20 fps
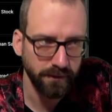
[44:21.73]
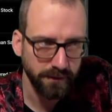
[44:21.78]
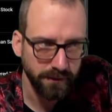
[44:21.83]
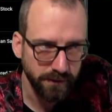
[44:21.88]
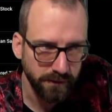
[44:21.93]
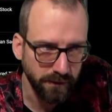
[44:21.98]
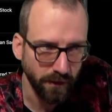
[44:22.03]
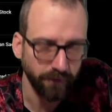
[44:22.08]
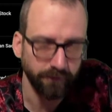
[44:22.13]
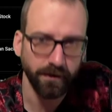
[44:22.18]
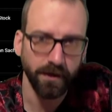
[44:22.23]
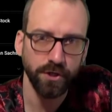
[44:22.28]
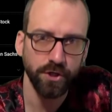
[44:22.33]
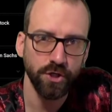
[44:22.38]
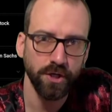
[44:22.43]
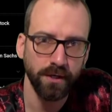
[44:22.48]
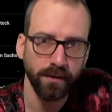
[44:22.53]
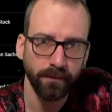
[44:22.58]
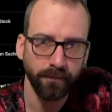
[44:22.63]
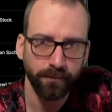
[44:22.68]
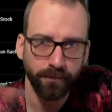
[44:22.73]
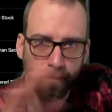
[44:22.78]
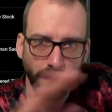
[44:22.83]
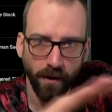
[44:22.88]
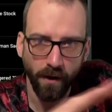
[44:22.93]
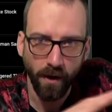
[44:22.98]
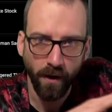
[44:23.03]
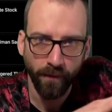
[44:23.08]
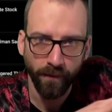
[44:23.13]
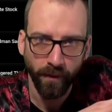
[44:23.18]
starvation
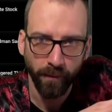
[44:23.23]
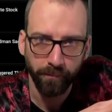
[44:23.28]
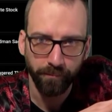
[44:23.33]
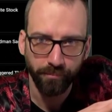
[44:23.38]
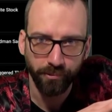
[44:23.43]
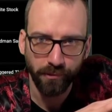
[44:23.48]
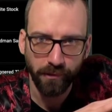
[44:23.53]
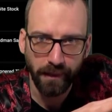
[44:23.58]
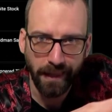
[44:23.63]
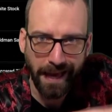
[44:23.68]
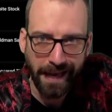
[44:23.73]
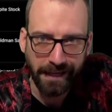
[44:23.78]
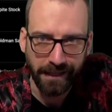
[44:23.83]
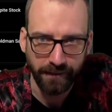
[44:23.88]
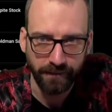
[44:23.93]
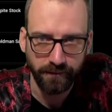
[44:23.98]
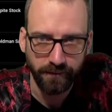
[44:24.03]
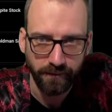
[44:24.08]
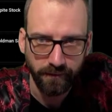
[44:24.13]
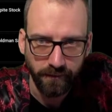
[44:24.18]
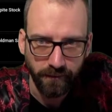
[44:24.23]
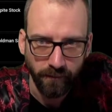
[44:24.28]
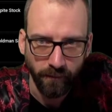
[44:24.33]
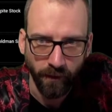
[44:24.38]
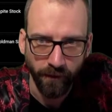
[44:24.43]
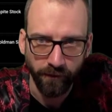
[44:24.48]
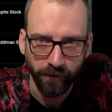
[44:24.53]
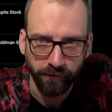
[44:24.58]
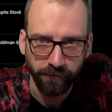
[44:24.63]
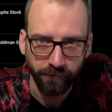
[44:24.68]
on the planet,
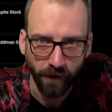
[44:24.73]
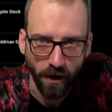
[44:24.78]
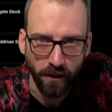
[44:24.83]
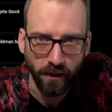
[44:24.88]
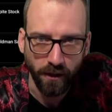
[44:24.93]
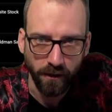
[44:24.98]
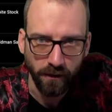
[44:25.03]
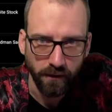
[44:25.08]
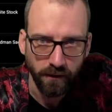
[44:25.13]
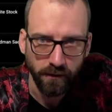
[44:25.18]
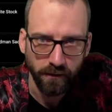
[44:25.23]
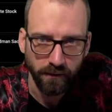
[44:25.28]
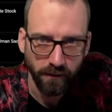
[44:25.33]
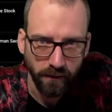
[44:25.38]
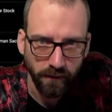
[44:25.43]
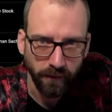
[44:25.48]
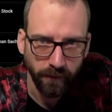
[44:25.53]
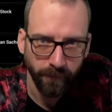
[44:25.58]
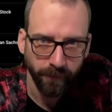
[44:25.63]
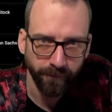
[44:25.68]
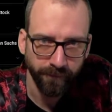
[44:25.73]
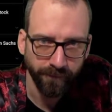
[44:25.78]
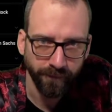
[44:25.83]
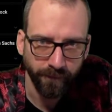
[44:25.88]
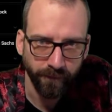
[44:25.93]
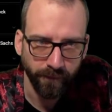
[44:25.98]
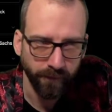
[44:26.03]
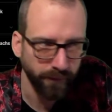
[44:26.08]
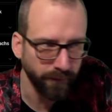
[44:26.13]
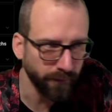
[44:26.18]
motherfucker.
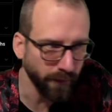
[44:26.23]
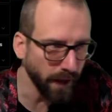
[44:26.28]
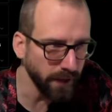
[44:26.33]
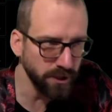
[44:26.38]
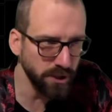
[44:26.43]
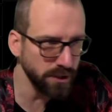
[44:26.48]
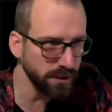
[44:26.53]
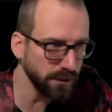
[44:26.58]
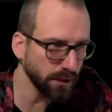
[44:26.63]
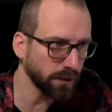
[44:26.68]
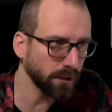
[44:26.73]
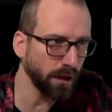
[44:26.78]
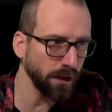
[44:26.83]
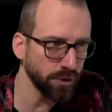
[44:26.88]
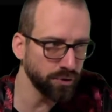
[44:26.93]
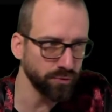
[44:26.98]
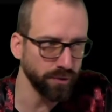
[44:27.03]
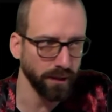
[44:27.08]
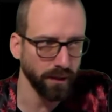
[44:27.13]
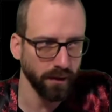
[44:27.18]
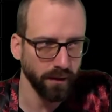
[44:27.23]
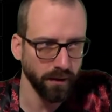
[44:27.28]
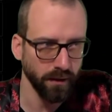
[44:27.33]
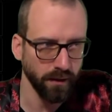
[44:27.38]
Not just a country.